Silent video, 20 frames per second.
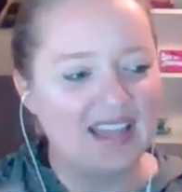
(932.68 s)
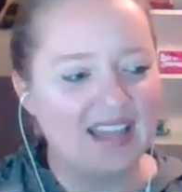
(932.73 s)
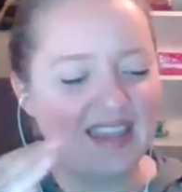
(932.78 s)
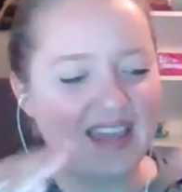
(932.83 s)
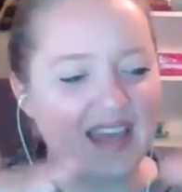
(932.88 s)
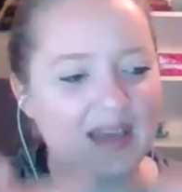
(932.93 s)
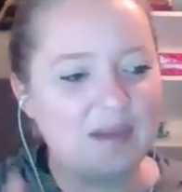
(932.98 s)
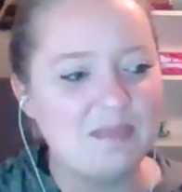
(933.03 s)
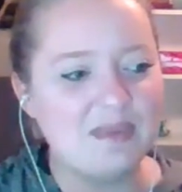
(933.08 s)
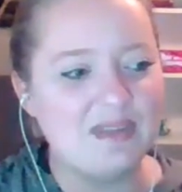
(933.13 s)

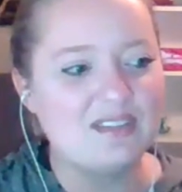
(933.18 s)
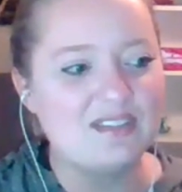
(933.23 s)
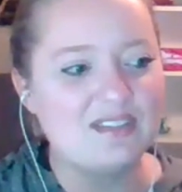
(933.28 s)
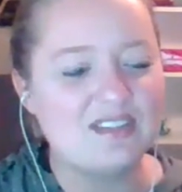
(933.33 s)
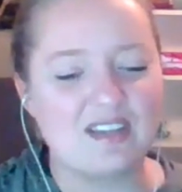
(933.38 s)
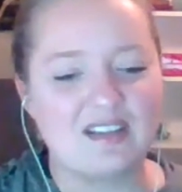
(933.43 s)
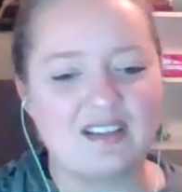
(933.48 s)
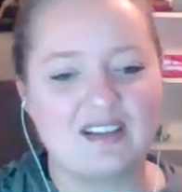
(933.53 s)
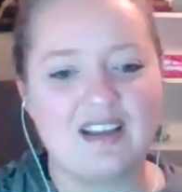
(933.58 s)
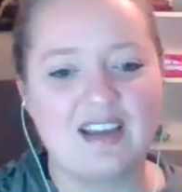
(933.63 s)
that builds
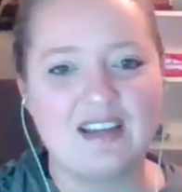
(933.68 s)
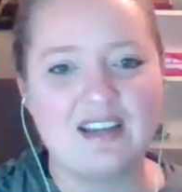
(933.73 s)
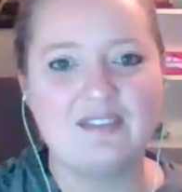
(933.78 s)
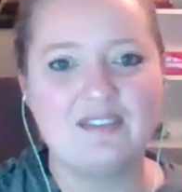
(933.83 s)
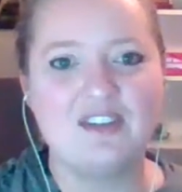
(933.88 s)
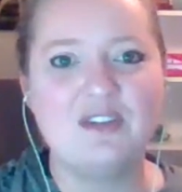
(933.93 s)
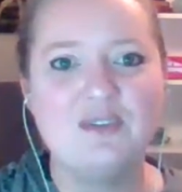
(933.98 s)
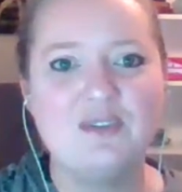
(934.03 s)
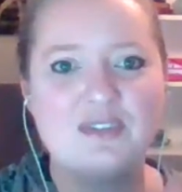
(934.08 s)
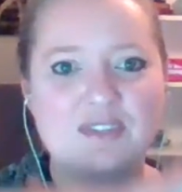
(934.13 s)
kind of a
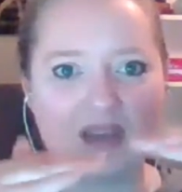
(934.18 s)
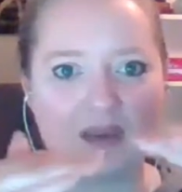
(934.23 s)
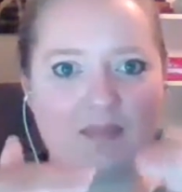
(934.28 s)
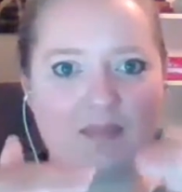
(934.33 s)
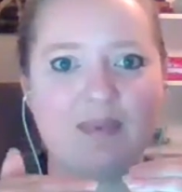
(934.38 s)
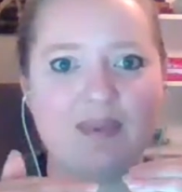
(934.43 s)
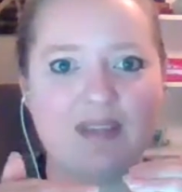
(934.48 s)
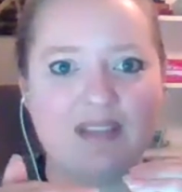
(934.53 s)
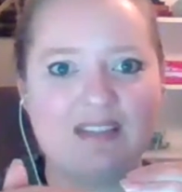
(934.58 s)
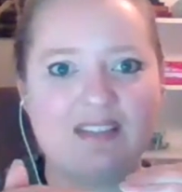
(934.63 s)
new step
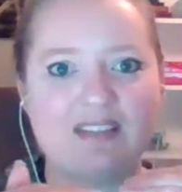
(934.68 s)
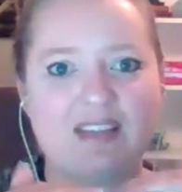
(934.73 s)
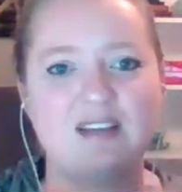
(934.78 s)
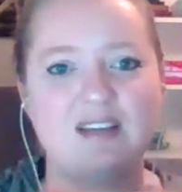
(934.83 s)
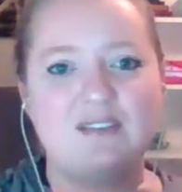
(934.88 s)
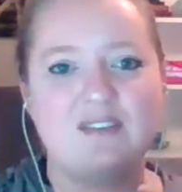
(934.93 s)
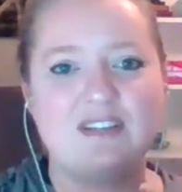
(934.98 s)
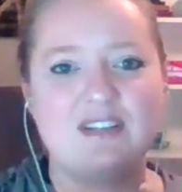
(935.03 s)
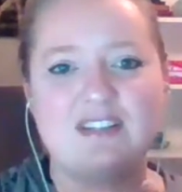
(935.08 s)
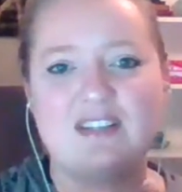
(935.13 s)
inside
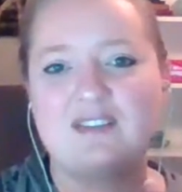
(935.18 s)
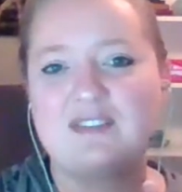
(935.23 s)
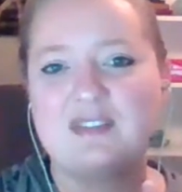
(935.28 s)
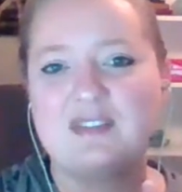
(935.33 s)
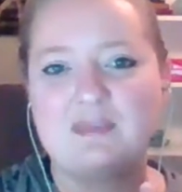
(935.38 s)
of ourselves,